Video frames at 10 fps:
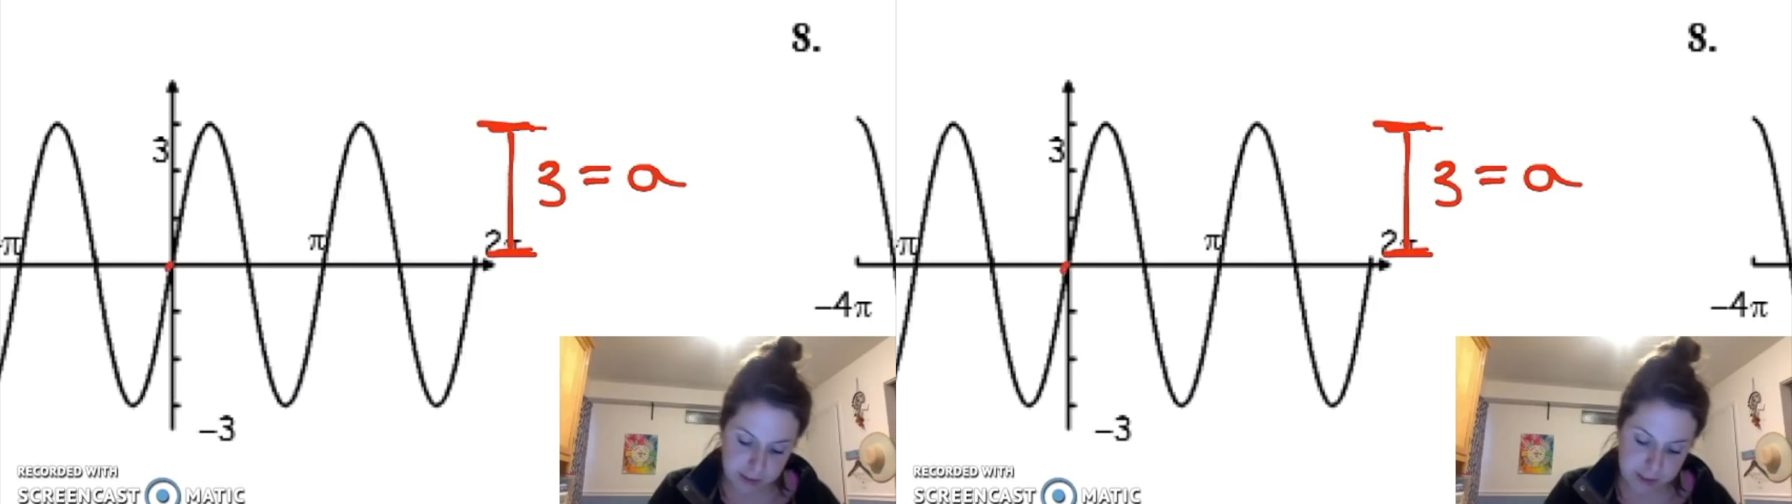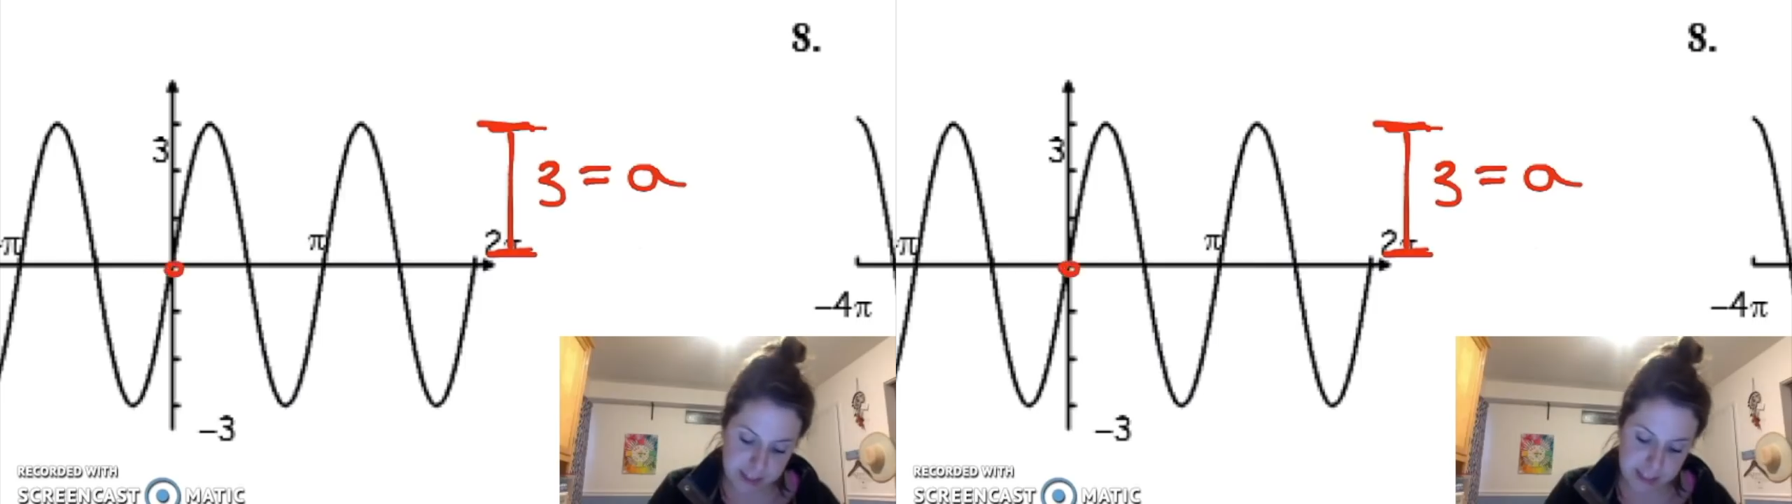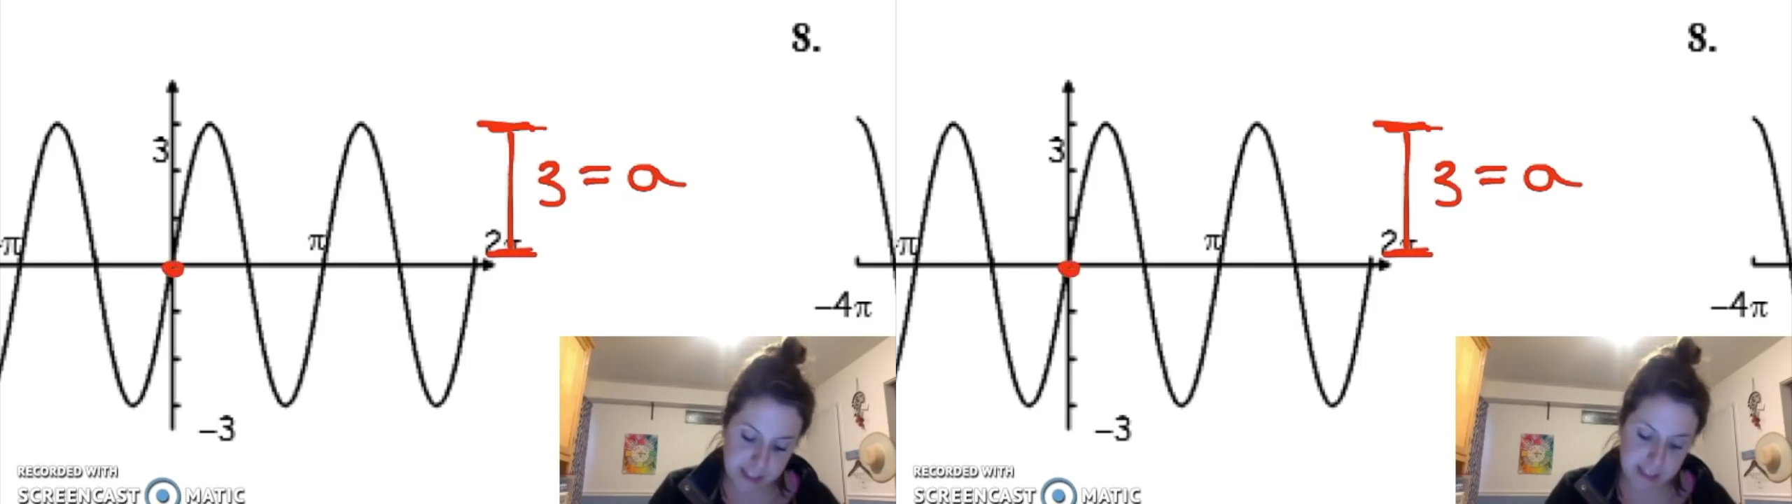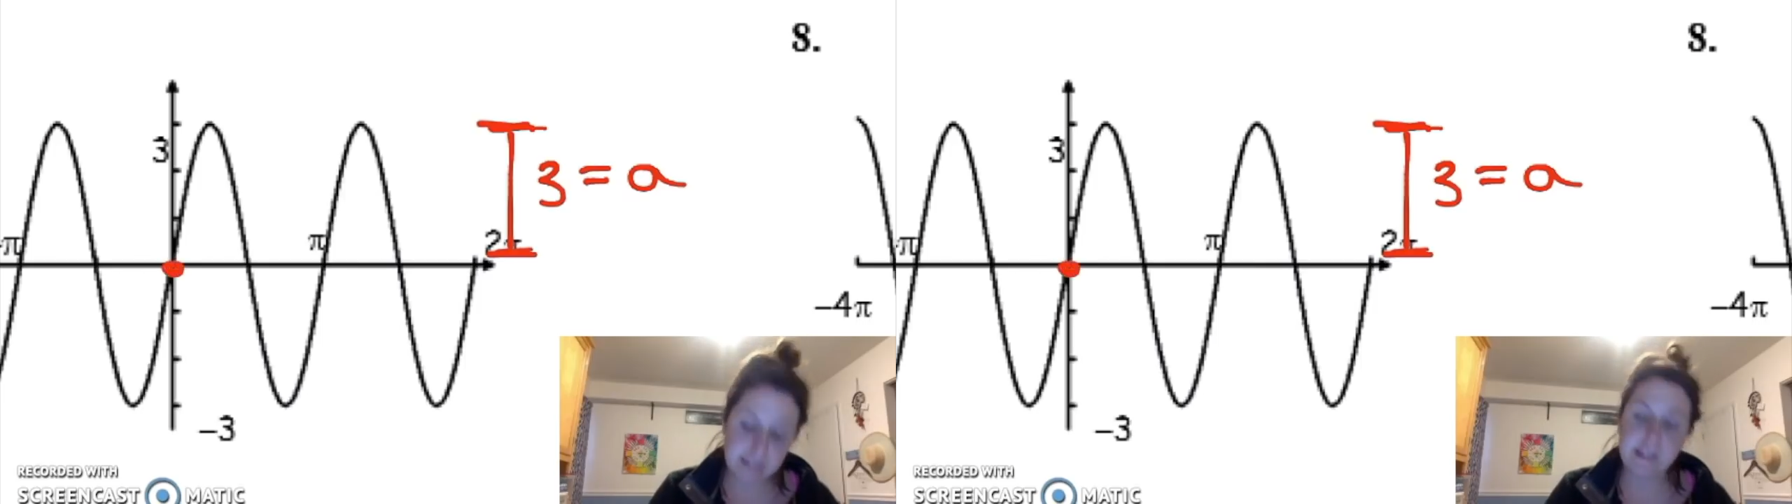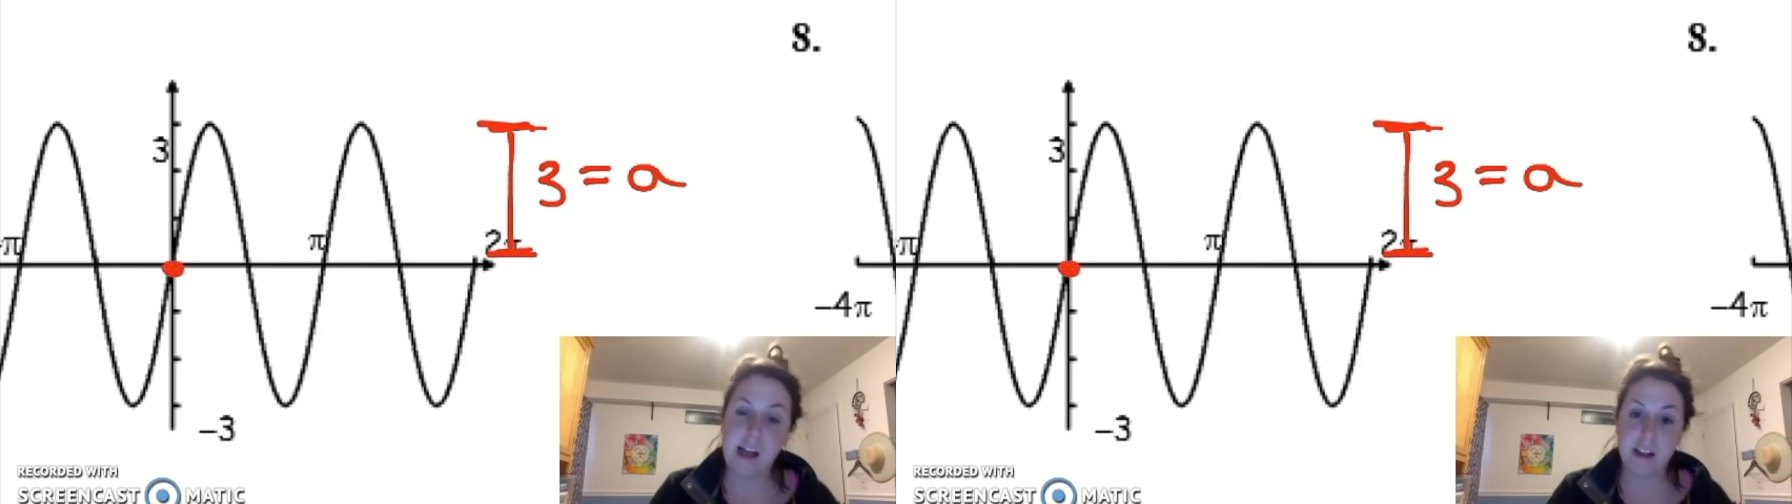this is a
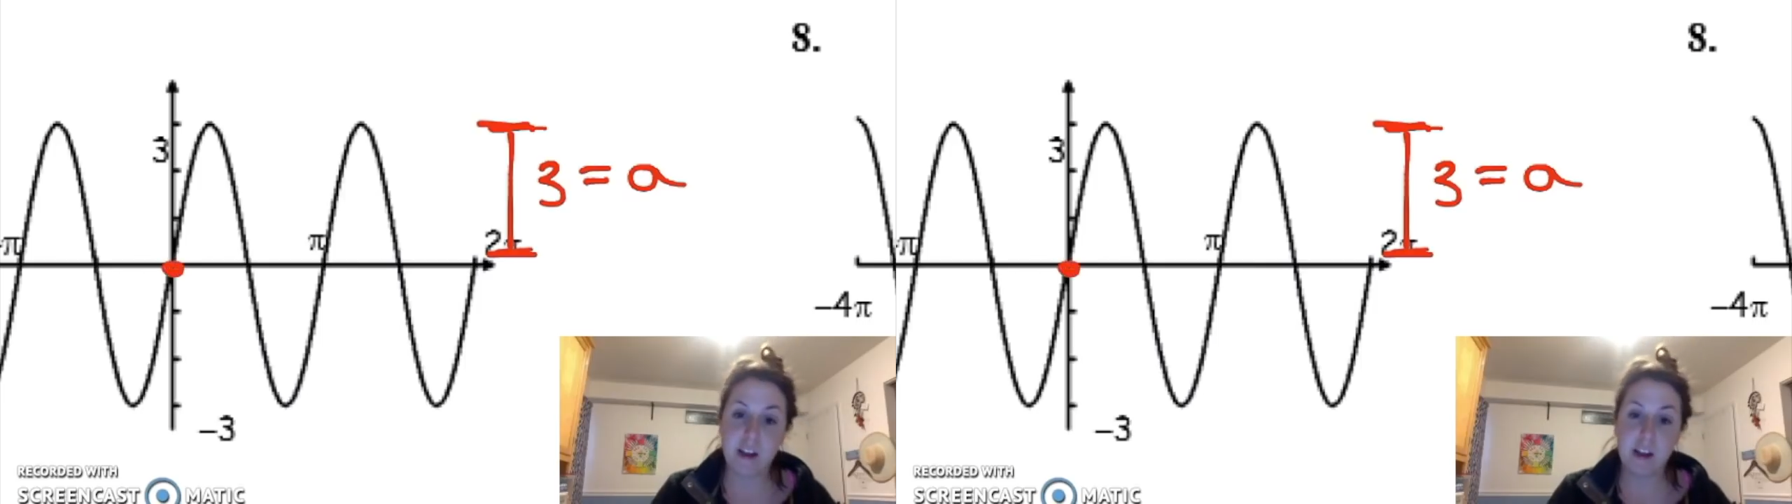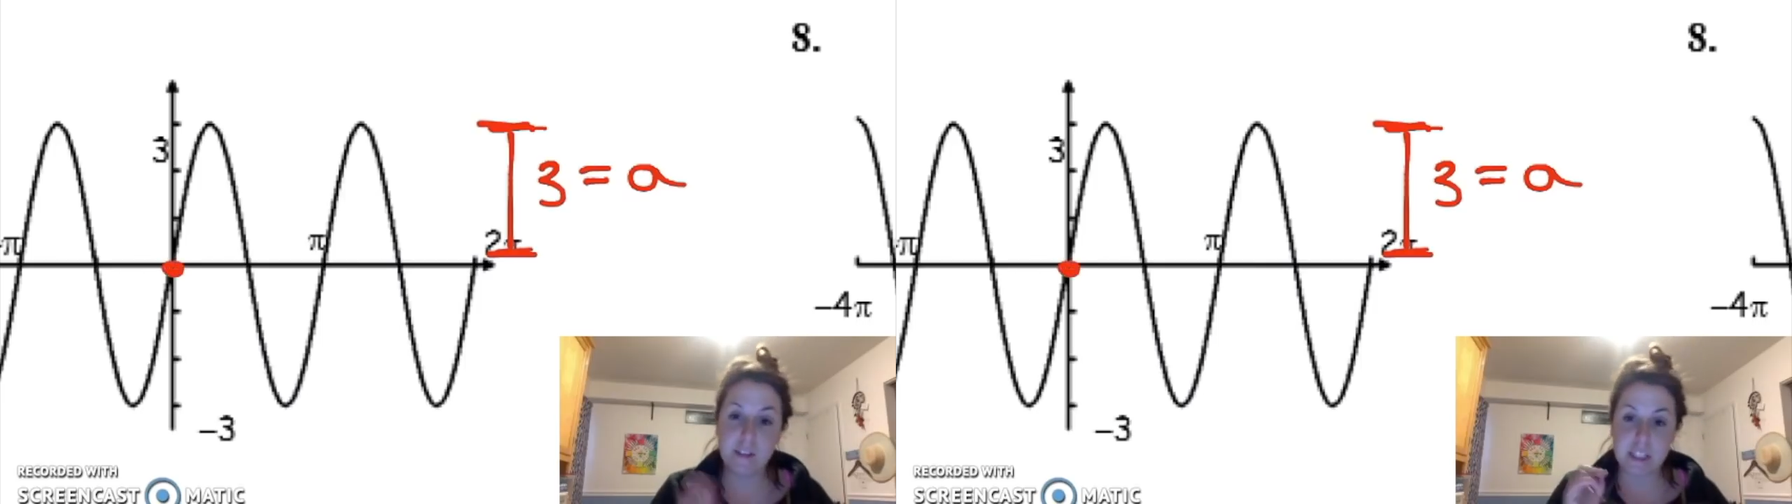sine curve.